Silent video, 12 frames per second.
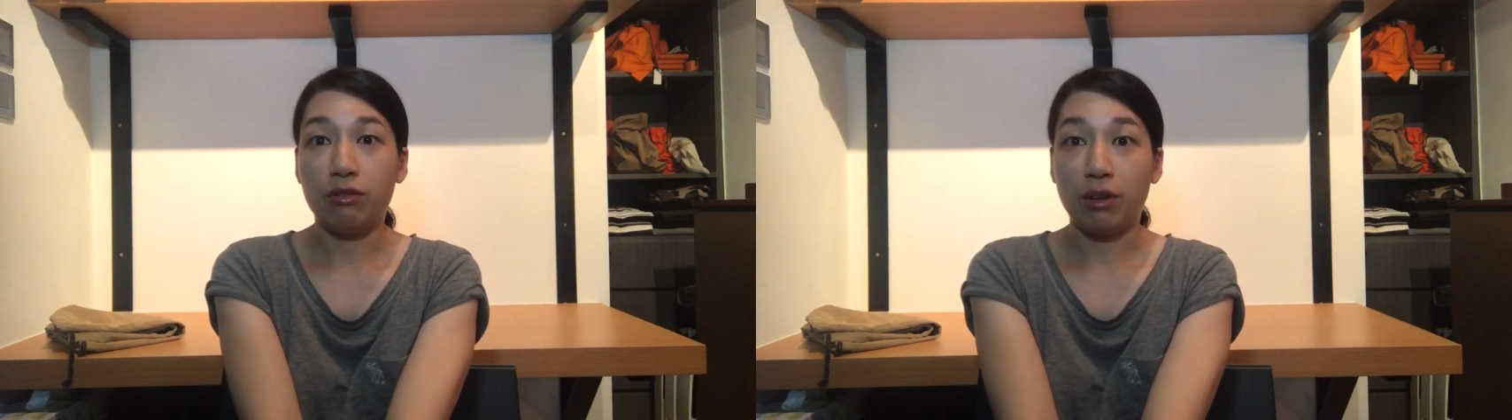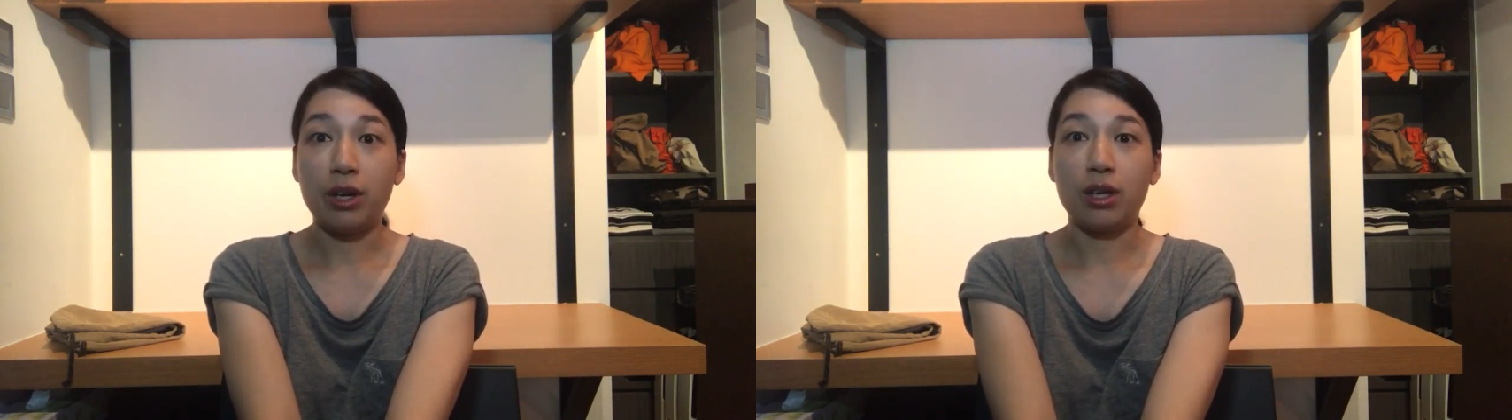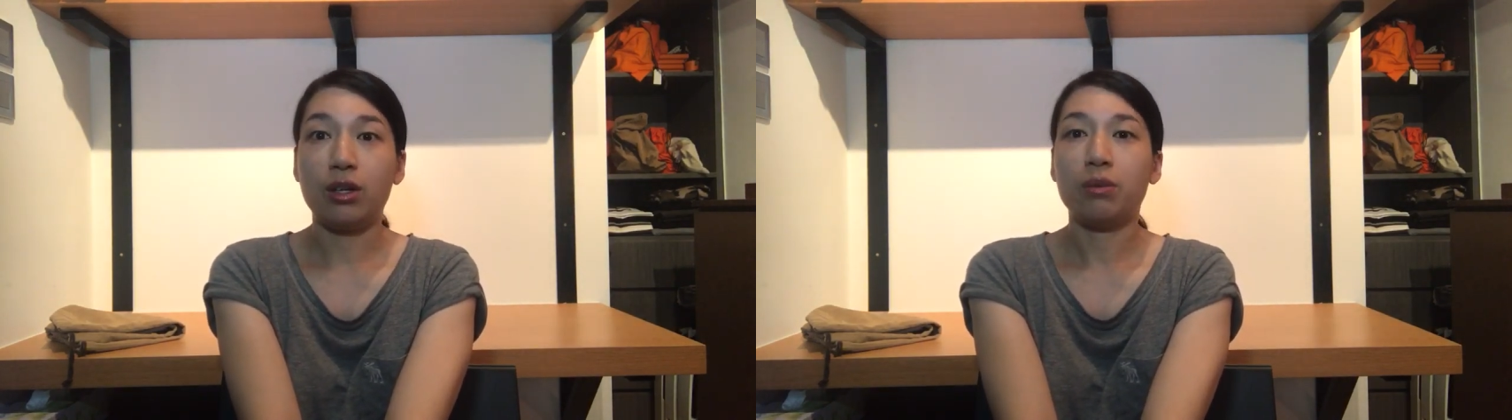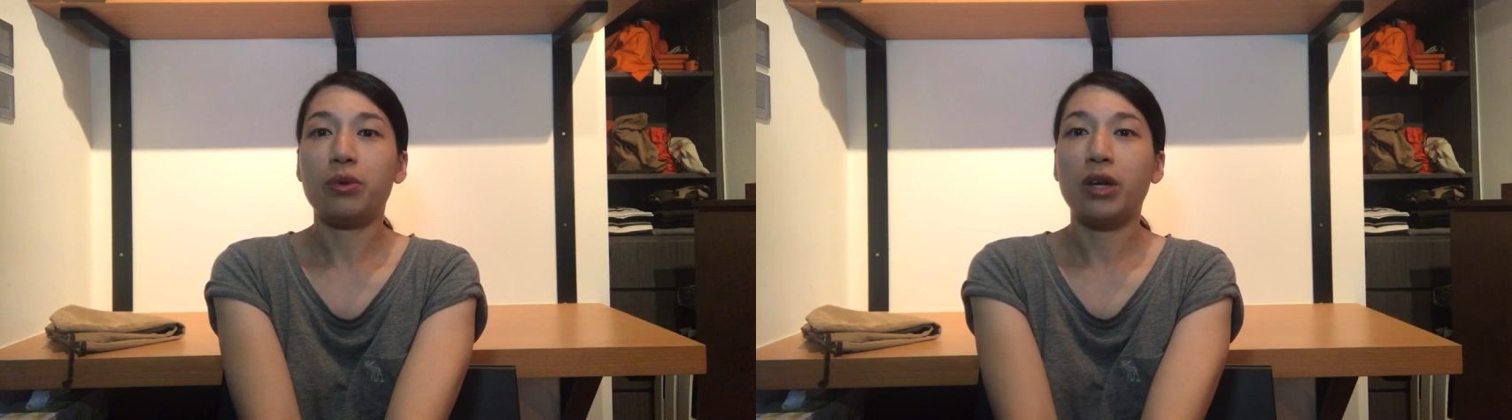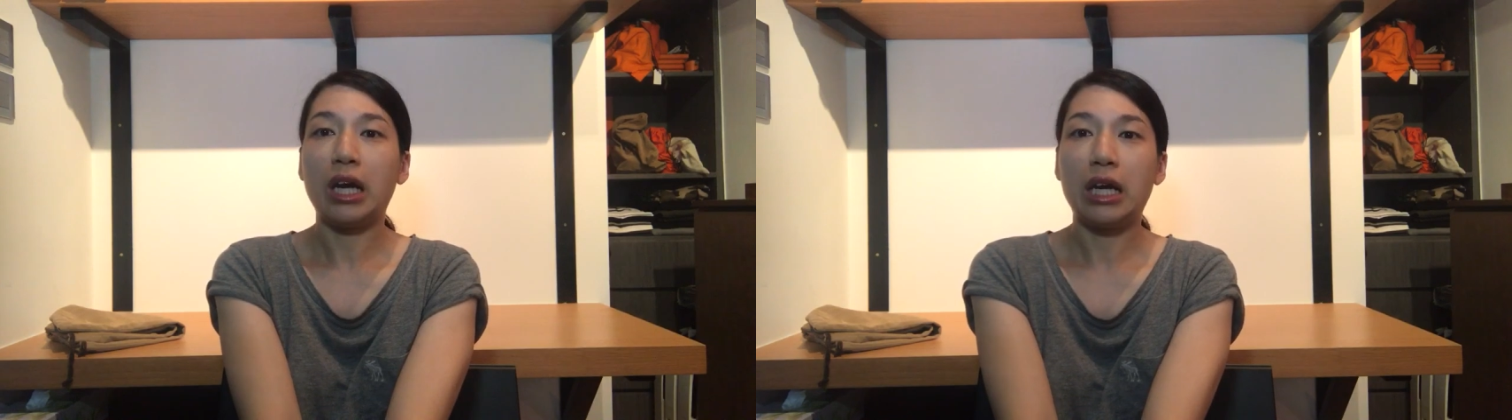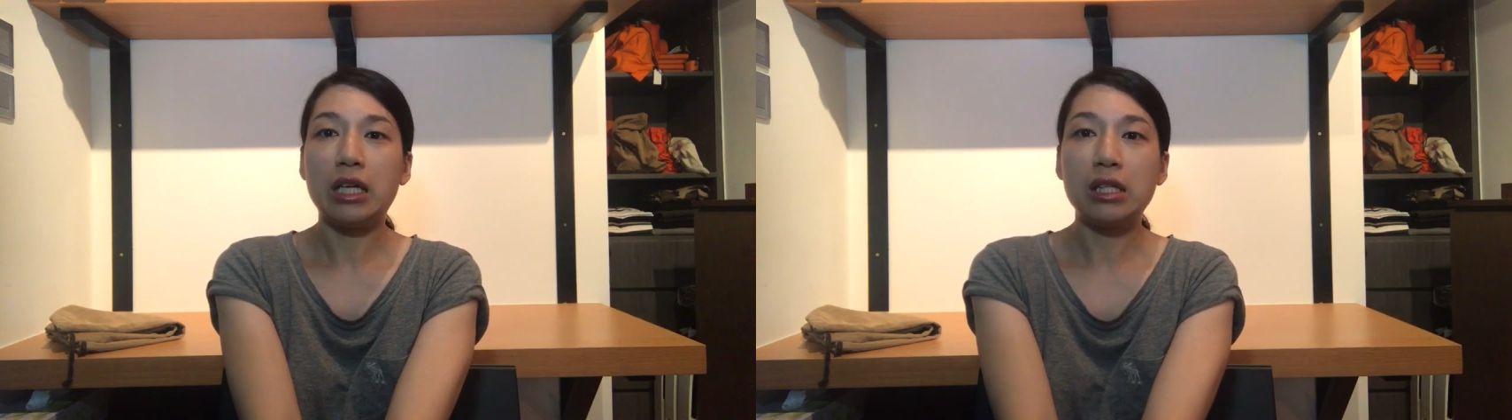very good
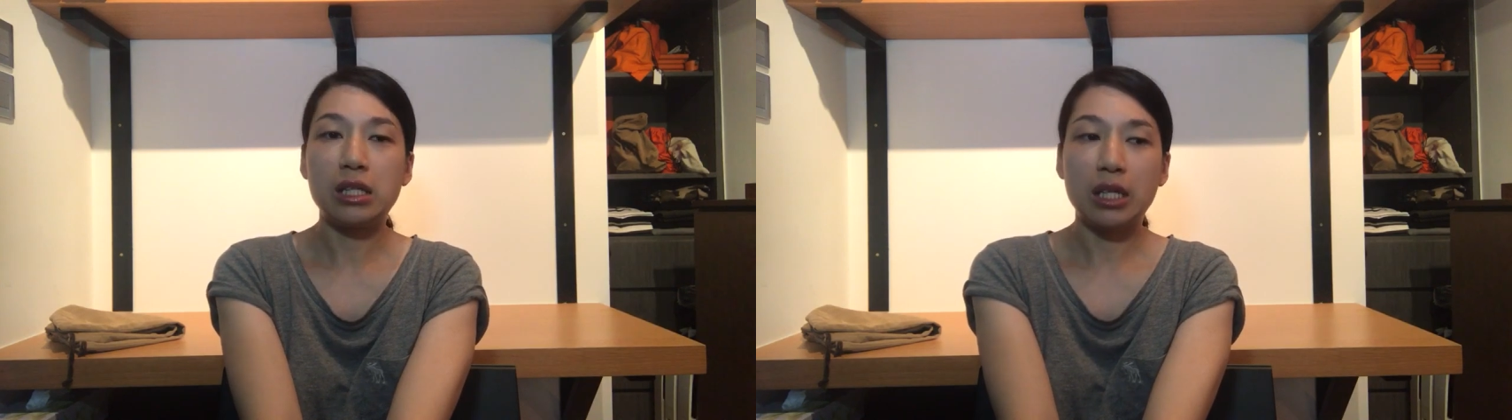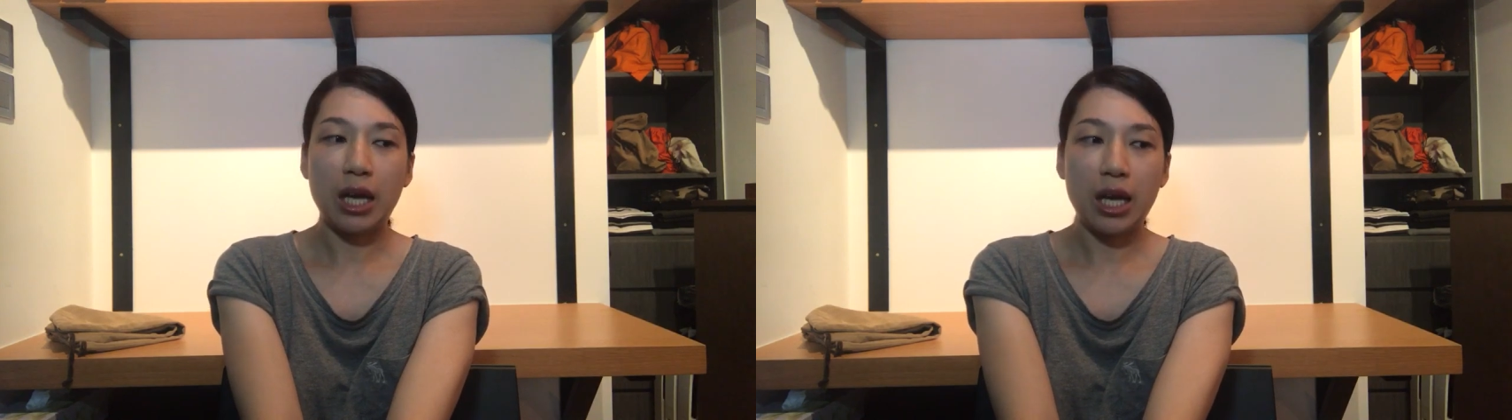price.